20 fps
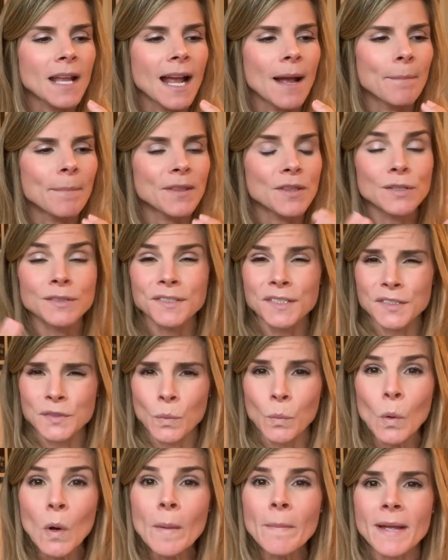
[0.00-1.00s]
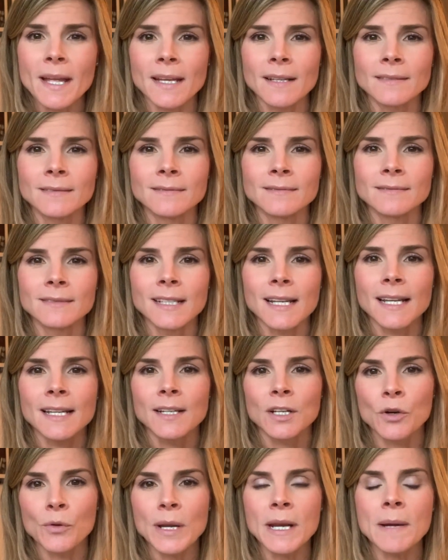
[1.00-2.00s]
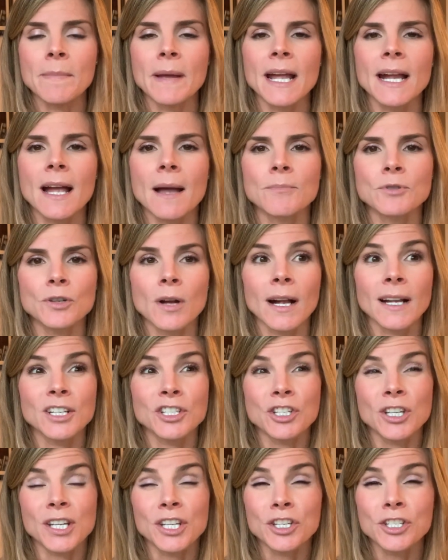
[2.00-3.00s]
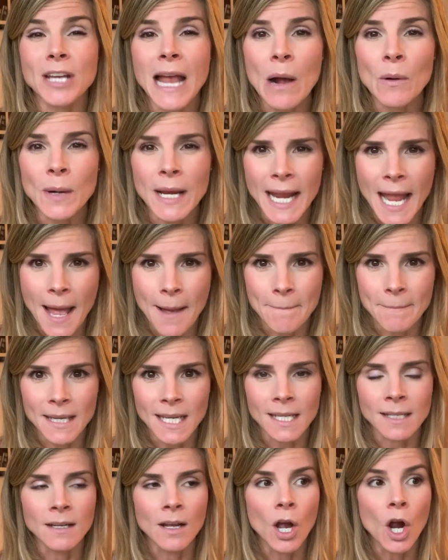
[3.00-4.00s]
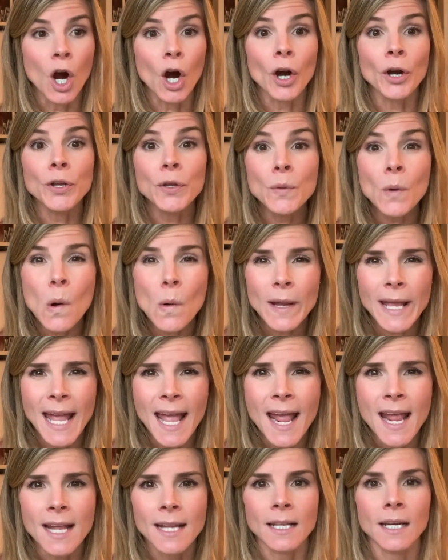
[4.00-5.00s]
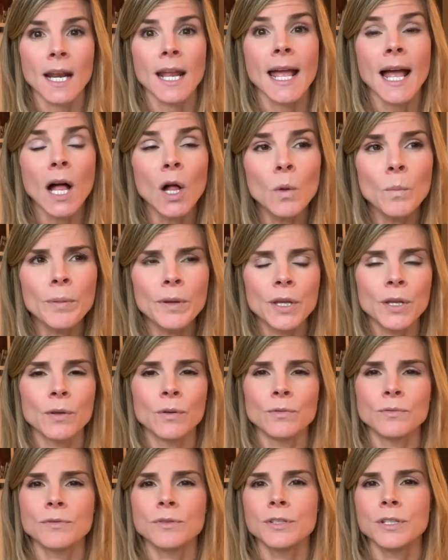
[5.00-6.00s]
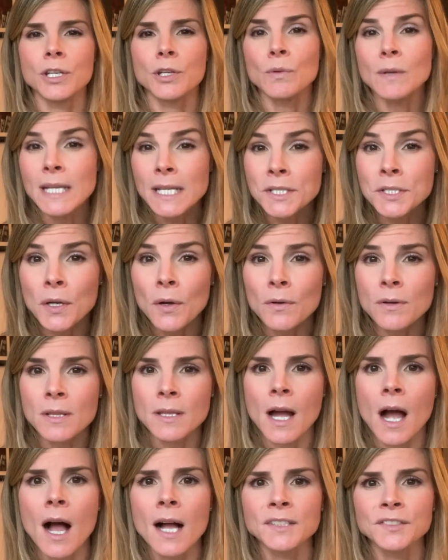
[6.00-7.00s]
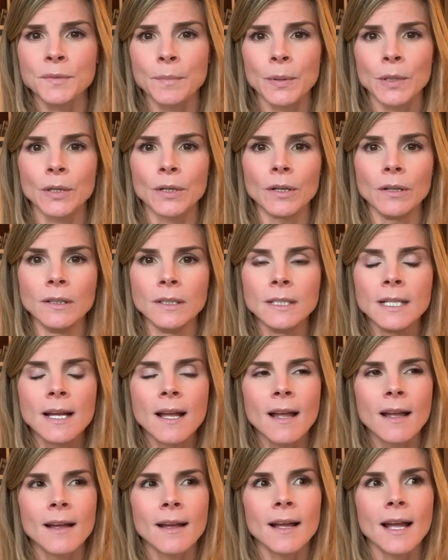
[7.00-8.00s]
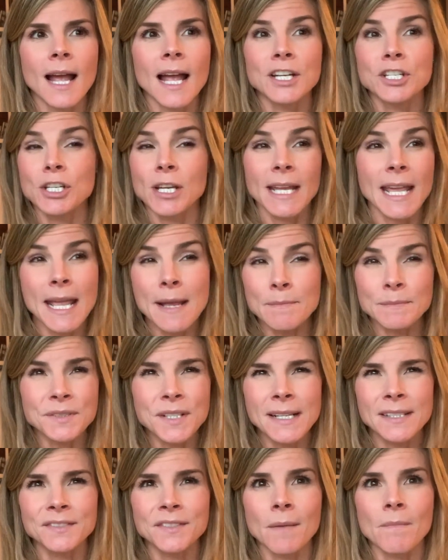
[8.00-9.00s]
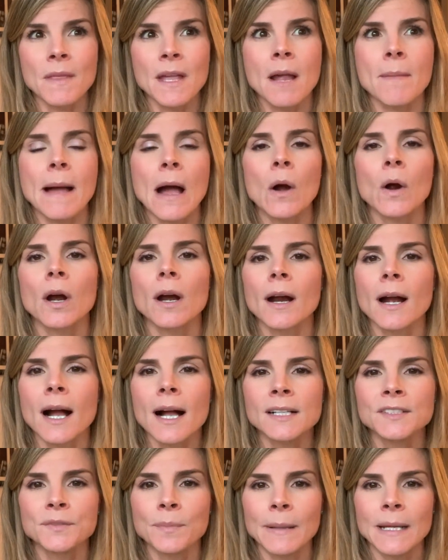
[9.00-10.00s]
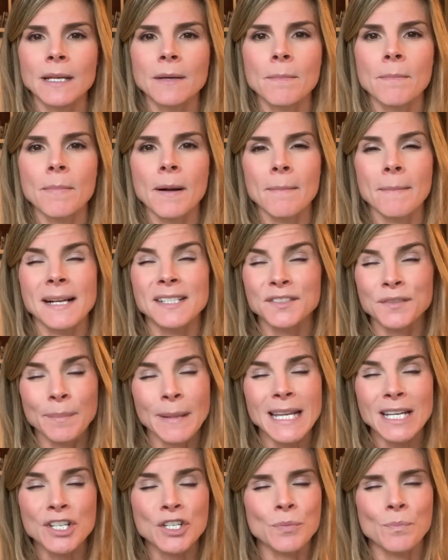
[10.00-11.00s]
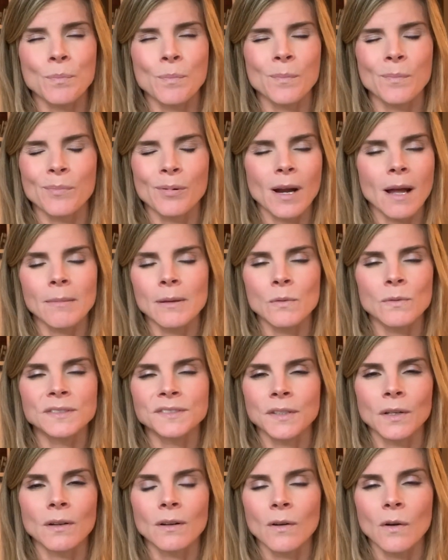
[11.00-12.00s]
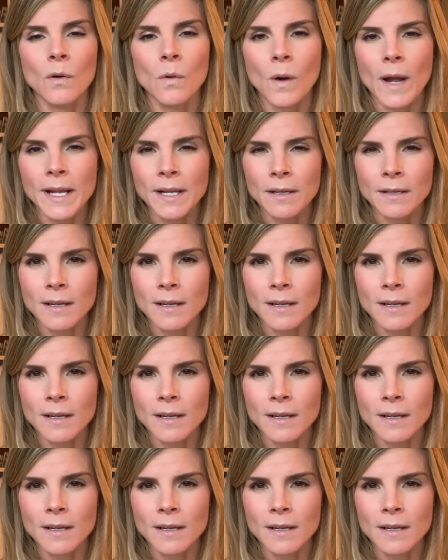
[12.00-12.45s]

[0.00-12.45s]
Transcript: But there's this woman in a green pickup truck, and she's shouting at me, "Are you okay? Can I help you? Do you need to go to the hospital?" And she keeps saying something about her husband, but my Spanish probably wasn't quite good